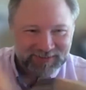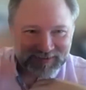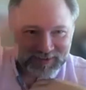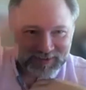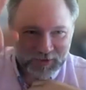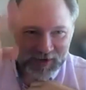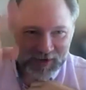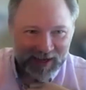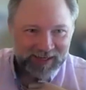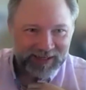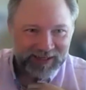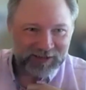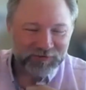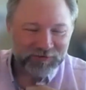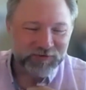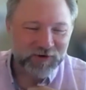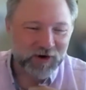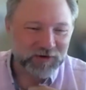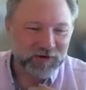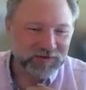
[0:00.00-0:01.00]
So it kind of
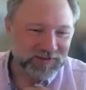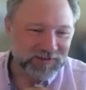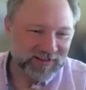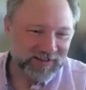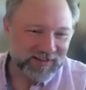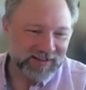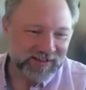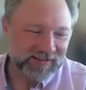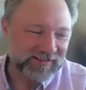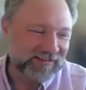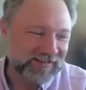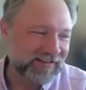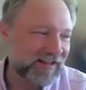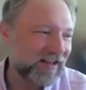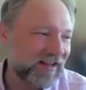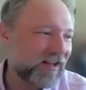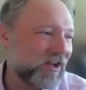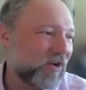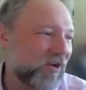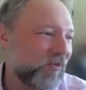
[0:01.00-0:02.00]
defaults to this
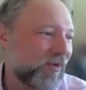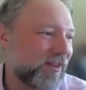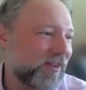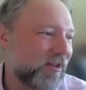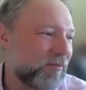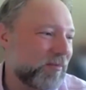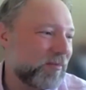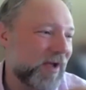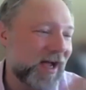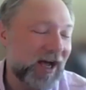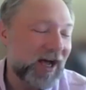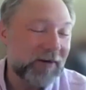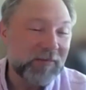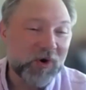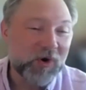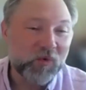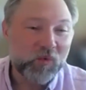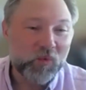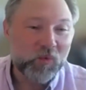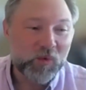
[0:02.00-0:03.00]
rhythm.
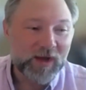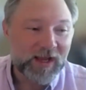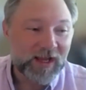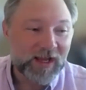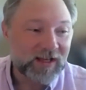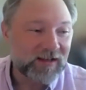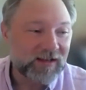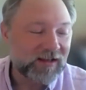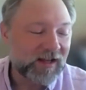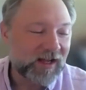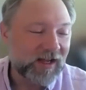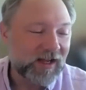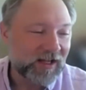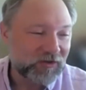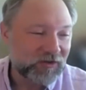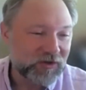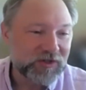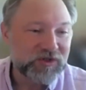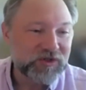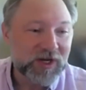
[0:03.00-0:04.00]
Um, in uh,
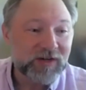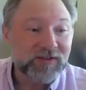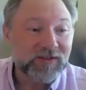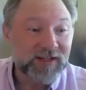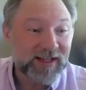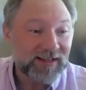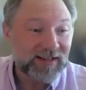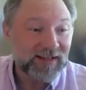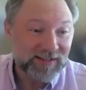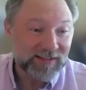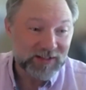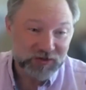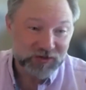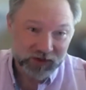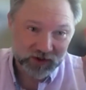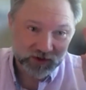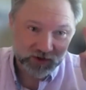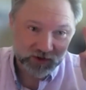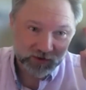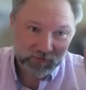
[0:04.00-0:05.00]
during general anesthesia,
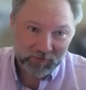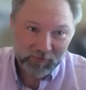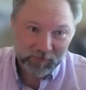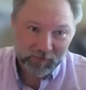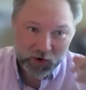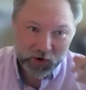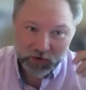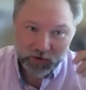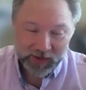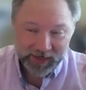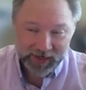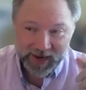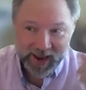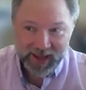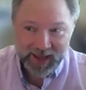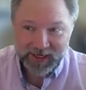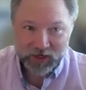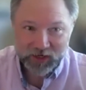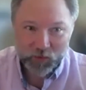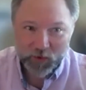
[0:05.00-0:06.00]
you're mo- like
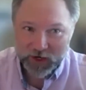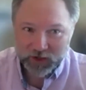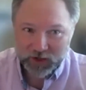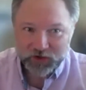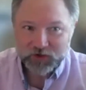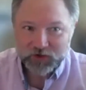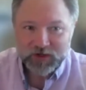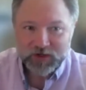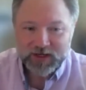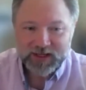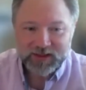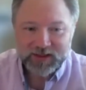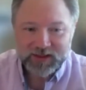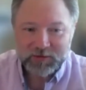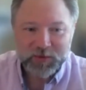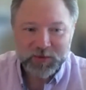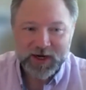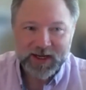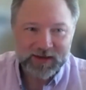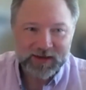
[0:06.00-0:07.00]
anywhere you look in the
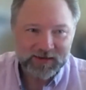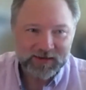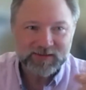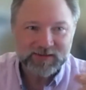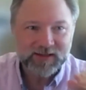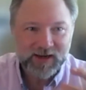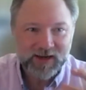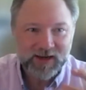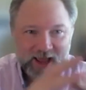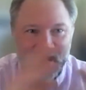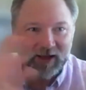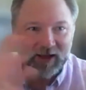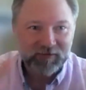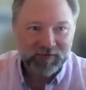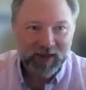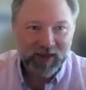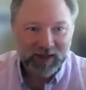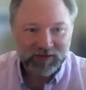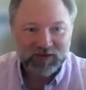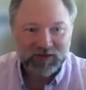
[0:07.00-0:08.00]
brain is going to have
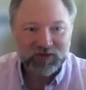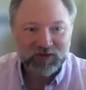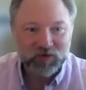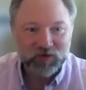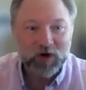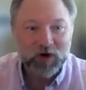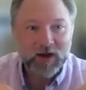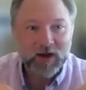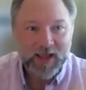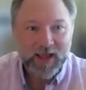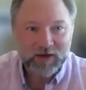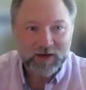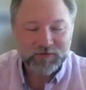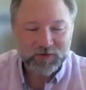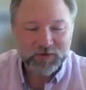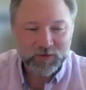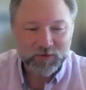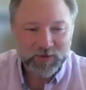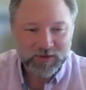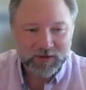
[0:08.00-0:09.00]
that strong
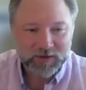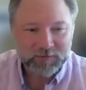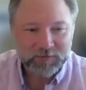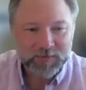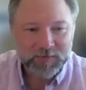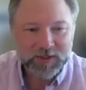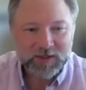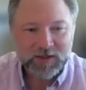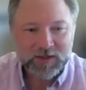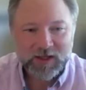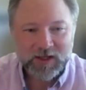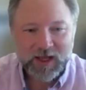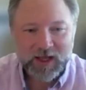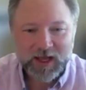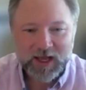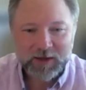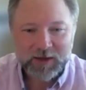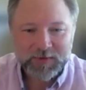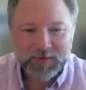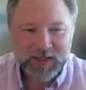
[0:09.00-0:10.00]
alpha rhythm.
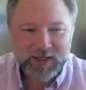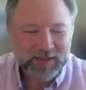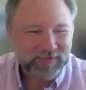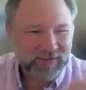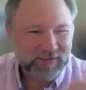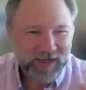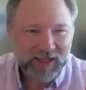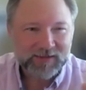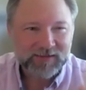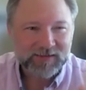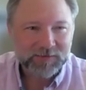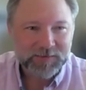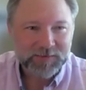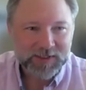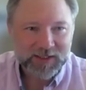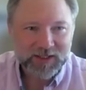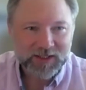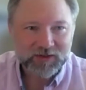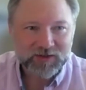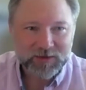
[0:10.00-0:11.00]
Um, that's not something
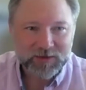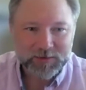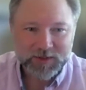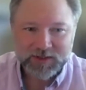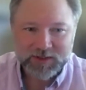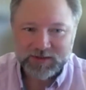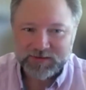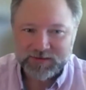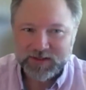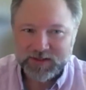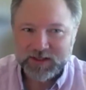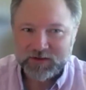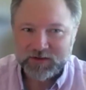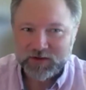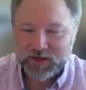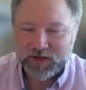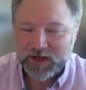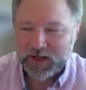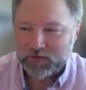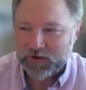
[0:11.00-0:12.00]
that you typically see
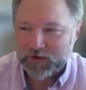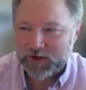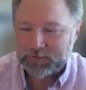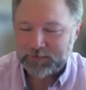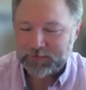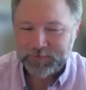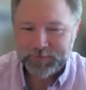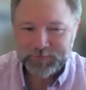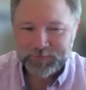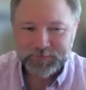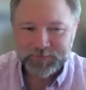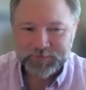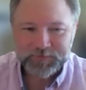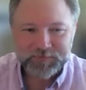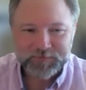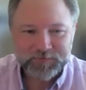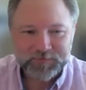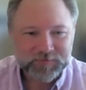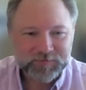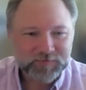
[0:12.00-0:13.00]
during
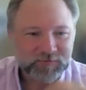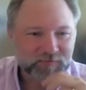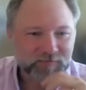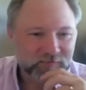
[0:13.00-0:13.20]
NREM.